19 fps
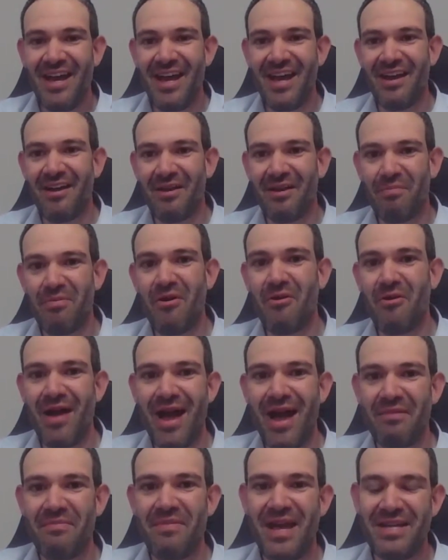and on a pro
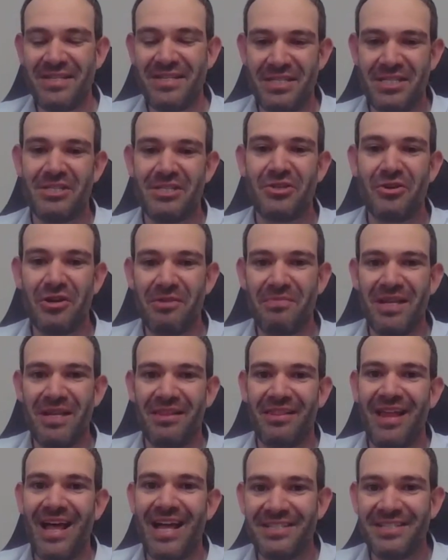rata basis, it's going to
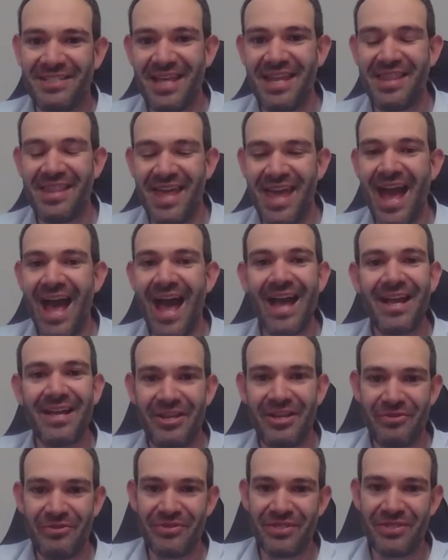be less than the
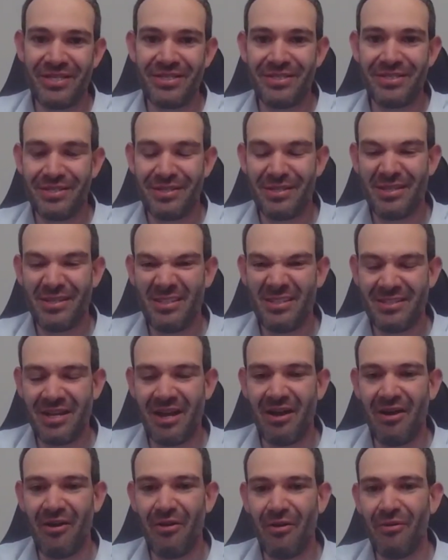ag uses,
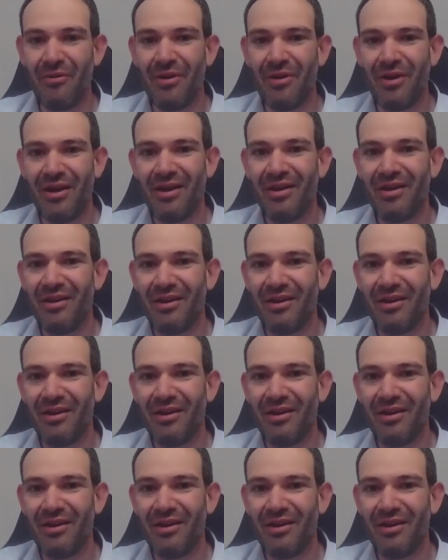so